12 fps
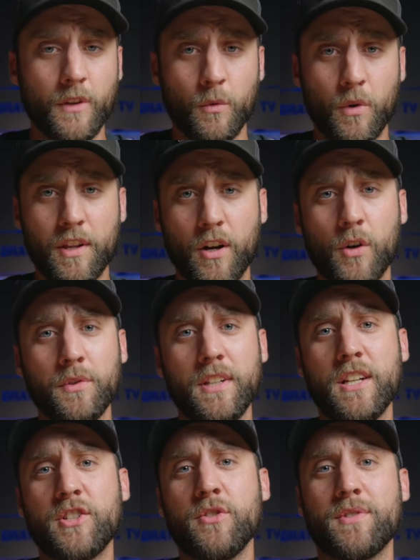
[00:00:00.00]
One of the
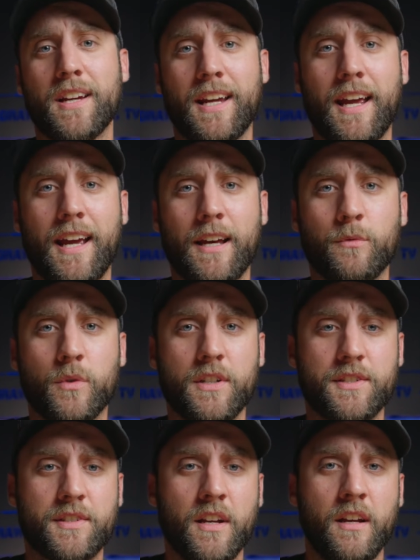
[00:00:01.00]
only issues I had
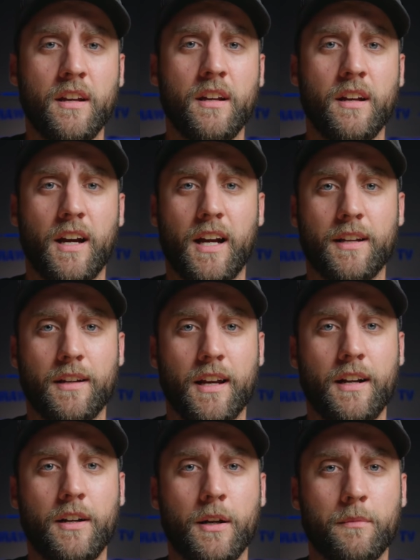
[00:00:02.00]
was I
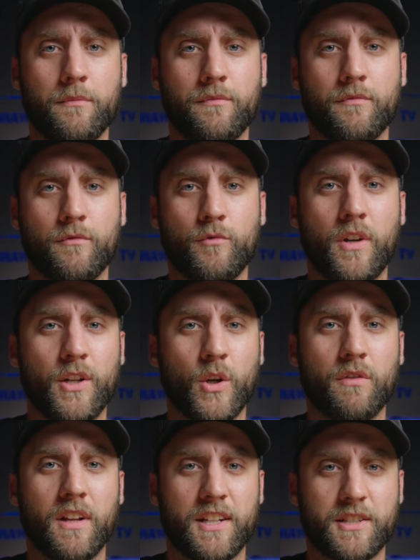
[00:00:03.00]
ended up running
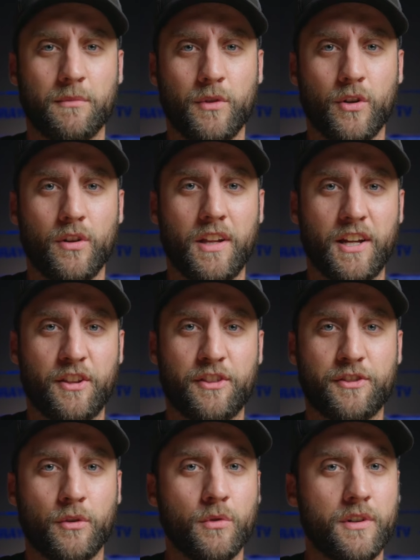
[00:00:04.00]
over like some little like
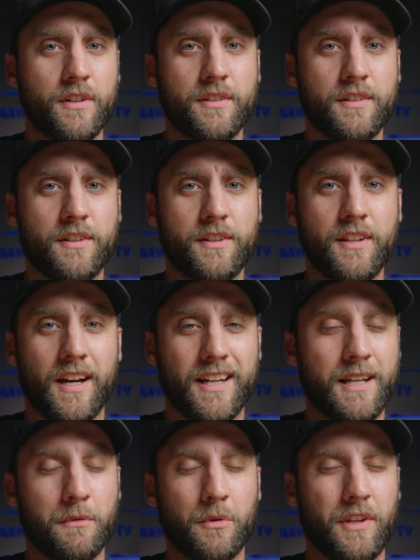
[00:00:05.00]
thorn, I
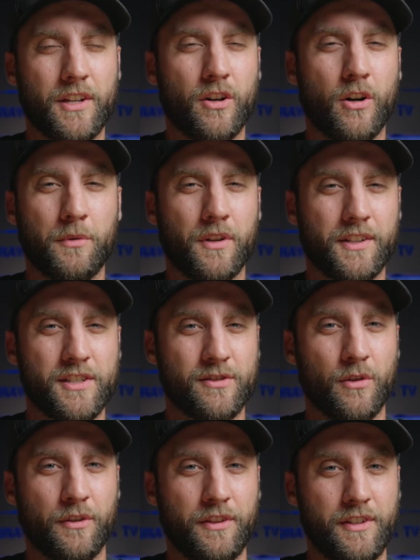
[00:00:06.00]
can't remember what they call them. They're like
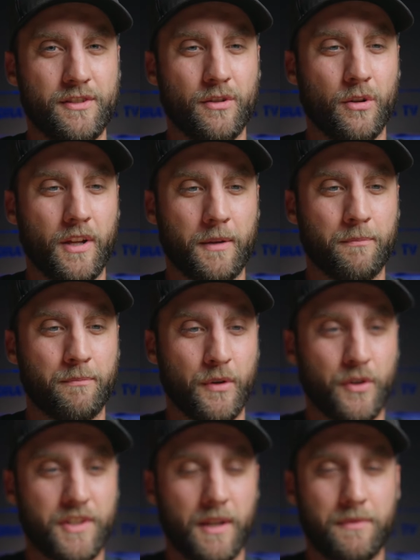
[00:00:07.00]
these little like
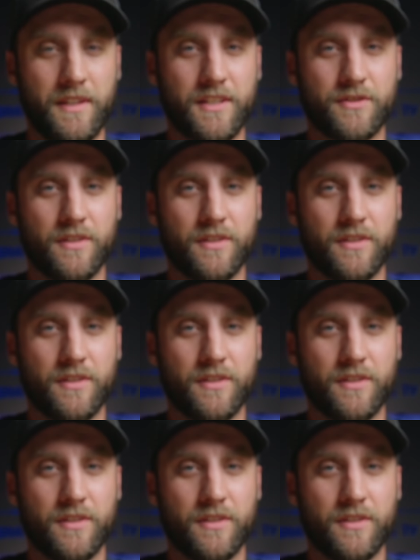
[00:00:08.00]
burr type things.